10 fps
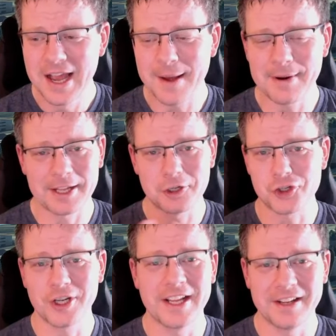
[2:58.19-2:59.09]
I'm not gonna
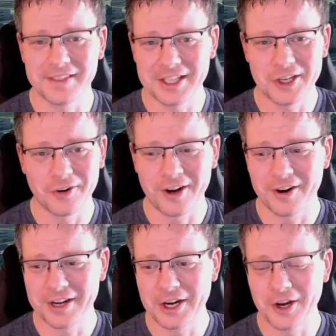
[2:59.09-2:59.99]
show you anything you don't
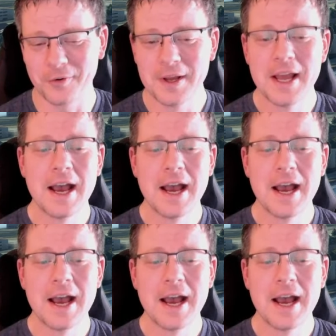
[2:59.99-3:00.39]
already know.